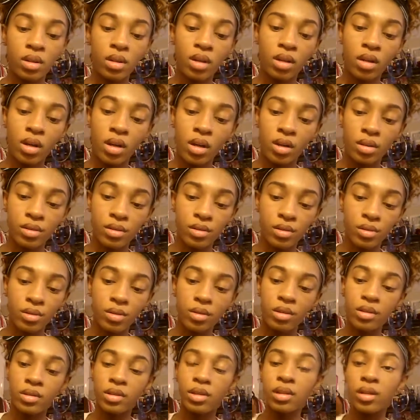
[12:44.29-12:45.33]

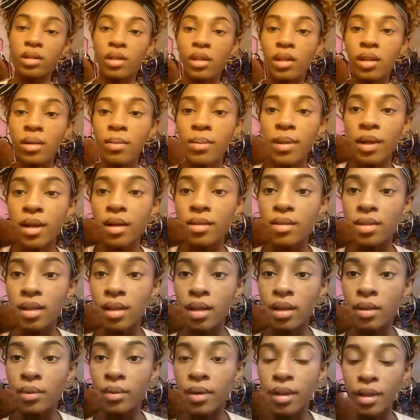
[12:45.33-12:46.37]
contour. Look, a little bit goes a
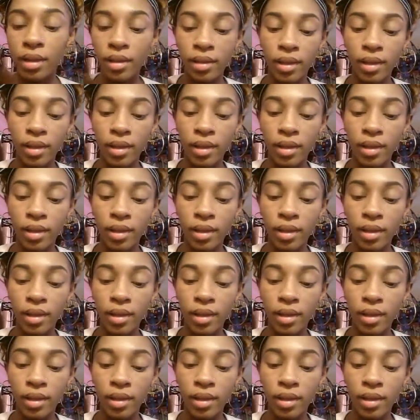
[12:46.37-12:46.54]
long way.